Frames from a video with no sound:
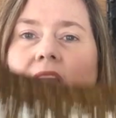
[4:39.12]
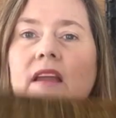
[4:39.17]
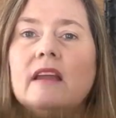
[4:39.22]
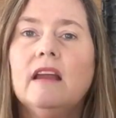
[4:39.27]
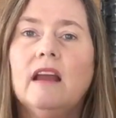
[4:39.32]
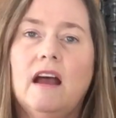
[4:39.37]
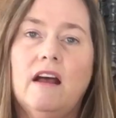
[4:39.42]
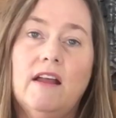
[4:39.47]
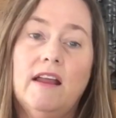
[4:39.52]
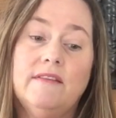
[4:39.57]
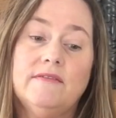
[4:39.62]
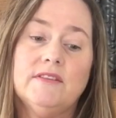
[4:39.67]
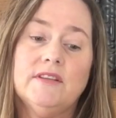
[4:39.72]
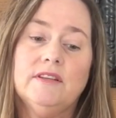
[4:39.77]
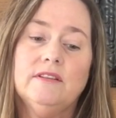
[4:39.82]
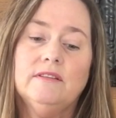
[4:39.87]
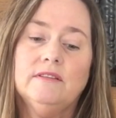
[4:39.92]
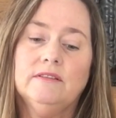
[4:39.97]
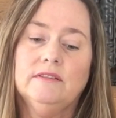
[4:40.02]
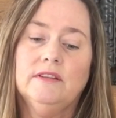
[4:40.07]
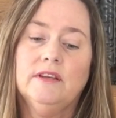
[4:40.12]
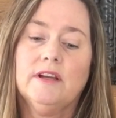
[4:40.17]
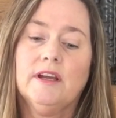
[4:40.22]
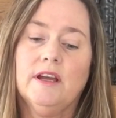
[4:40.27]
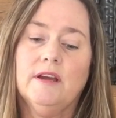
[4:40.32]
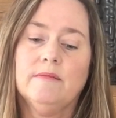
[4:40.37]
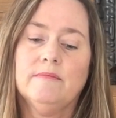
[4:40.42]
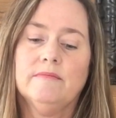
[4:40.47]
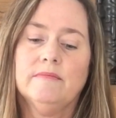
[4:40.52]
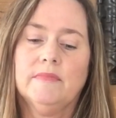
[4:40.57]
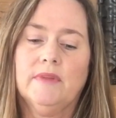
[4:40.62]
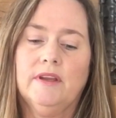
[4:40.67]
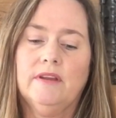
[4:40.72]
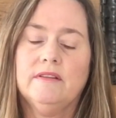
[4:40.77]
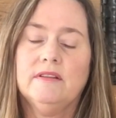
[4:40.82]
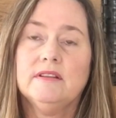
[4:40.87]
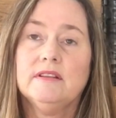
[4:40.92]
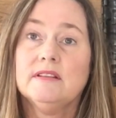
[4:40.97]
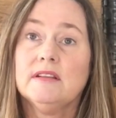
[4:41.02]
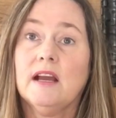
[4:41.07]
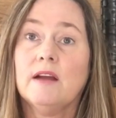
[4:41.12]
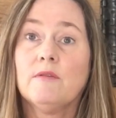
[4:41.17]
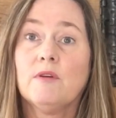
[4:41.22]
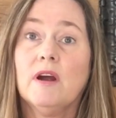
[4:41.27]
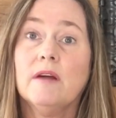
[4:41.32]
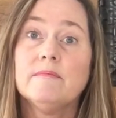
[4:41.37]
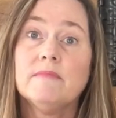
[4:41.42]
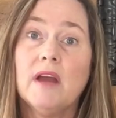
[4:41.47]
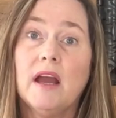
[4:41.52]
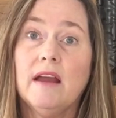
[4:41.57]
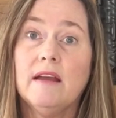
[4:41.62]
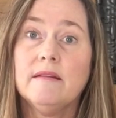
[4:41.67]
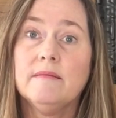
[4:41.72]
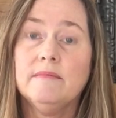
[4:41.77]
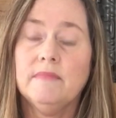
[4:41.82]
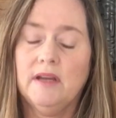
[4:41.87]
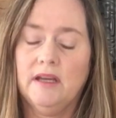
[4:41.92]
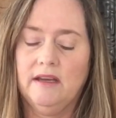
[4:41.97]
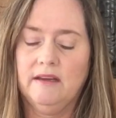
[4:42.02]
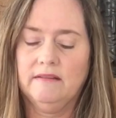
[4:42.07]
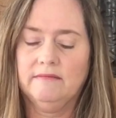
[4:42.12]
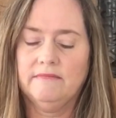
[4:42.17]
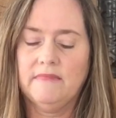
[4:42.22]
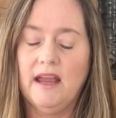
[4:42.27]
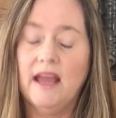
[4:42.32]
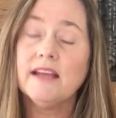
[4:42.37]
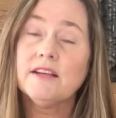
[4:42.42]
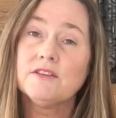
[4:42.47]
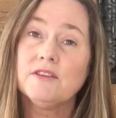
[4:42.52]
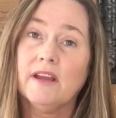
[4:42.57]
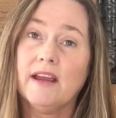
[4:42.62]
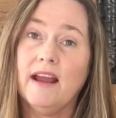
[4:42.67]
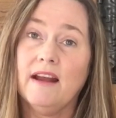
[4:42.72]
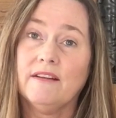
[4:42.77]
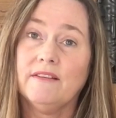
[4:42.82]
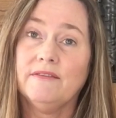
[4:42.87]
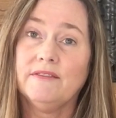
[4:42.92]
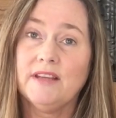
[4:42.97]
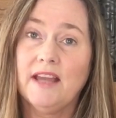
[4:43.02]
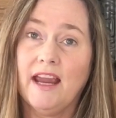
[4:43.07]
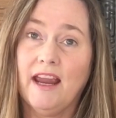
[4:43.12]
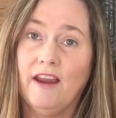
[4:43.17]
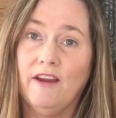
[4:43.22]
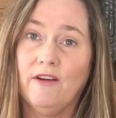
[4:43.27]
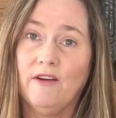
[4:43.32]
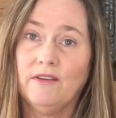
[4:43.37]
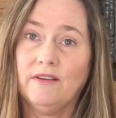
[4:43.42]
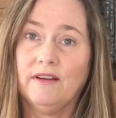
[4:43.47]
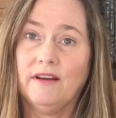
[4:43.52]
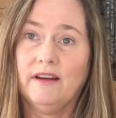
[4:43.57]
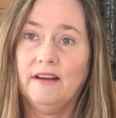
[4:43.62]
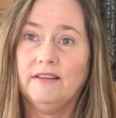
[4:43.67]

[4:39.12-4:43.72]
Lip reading: I'll have to look up who the designer was. I'm actually out of town.